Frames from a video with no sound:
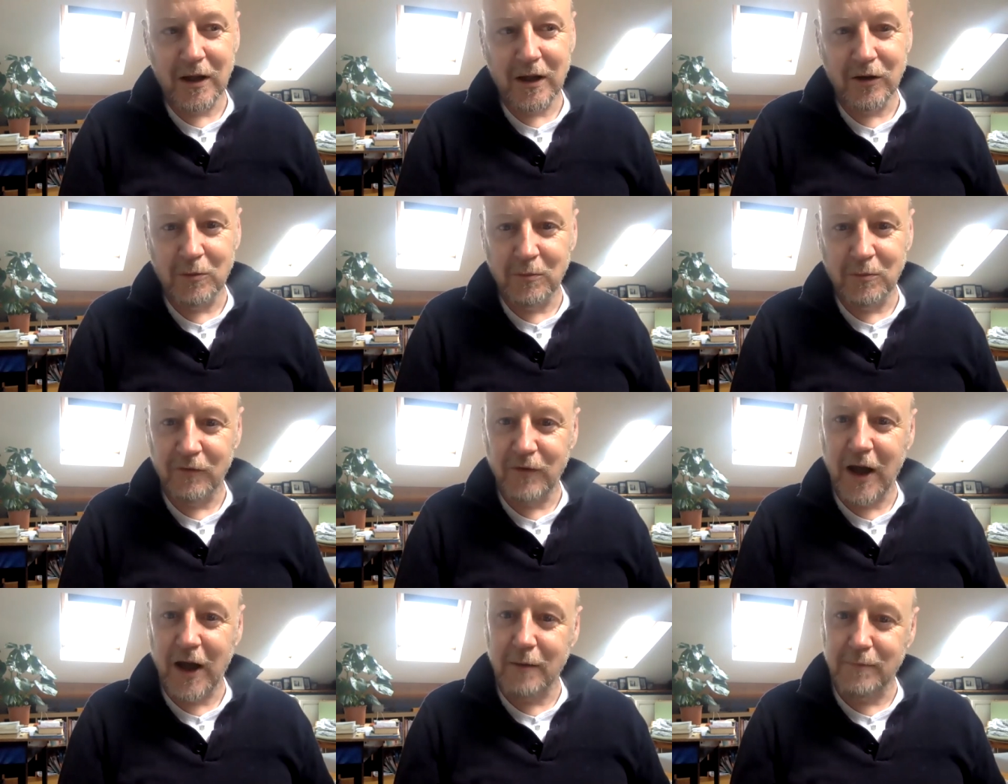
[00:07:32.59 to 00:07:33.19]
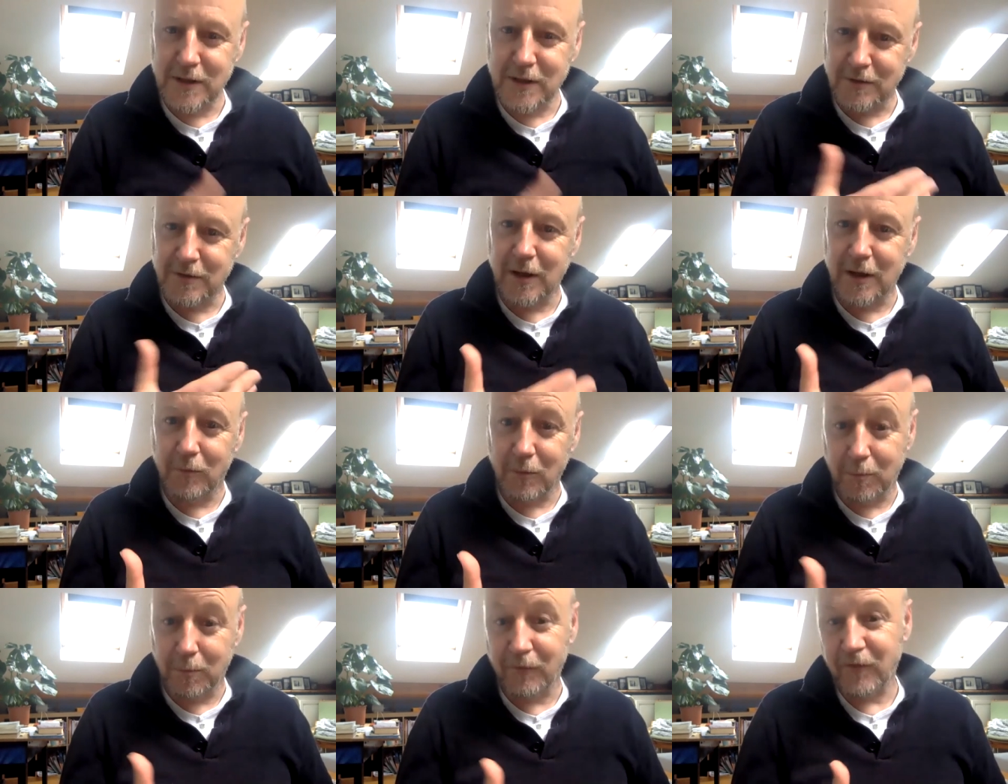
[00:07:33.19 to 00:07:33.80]
a, number of habits
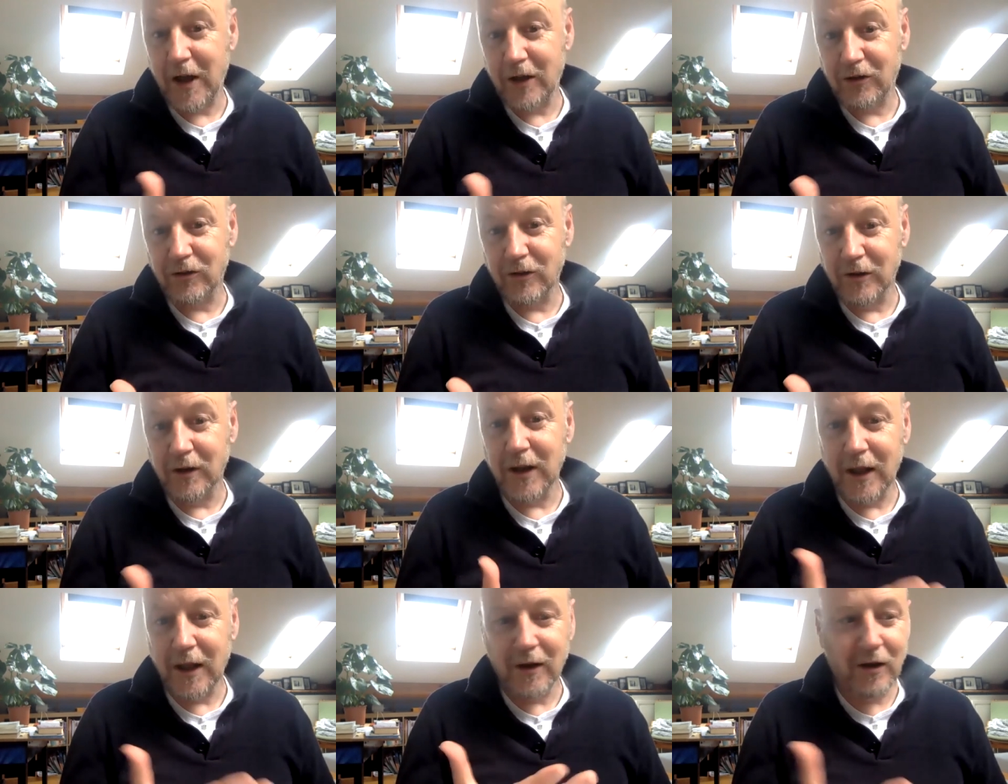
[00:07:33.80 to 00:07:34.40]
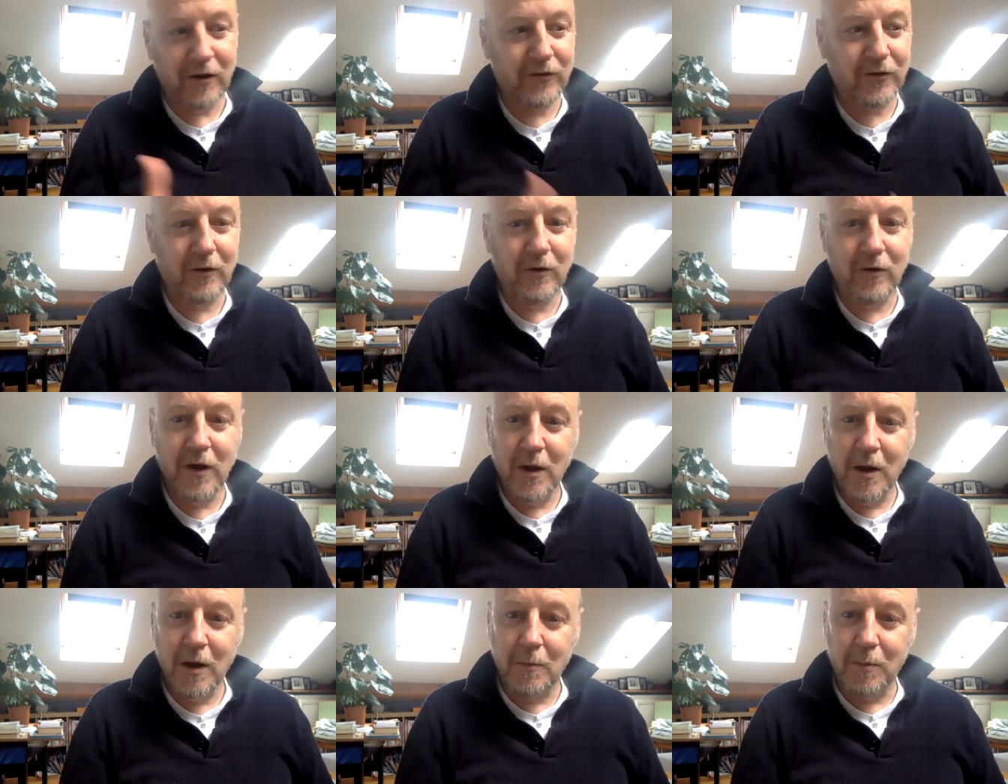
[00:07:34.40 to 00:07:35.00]
that were professional and
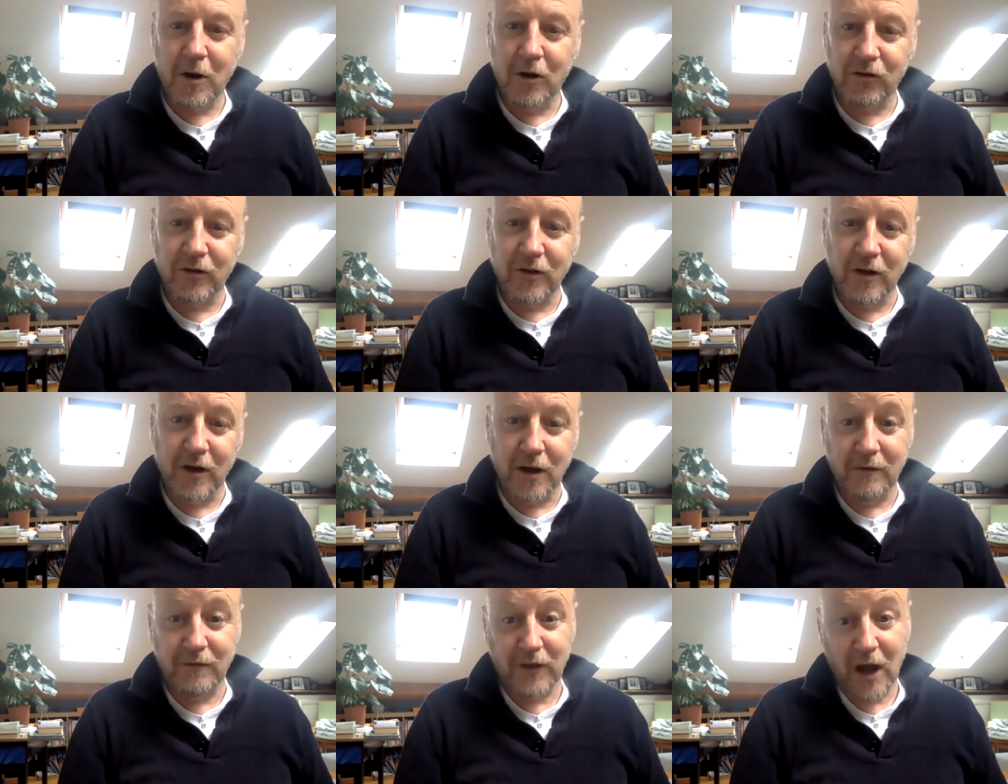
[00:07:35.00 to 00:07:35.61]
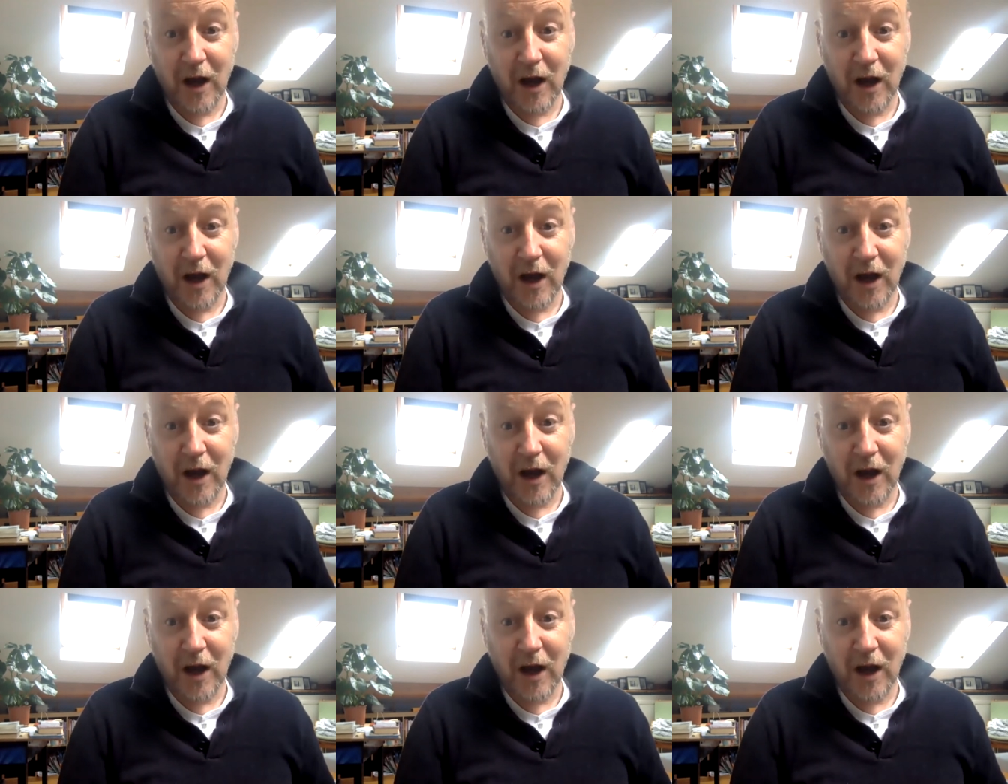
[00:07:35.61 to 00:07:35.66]
also personal life.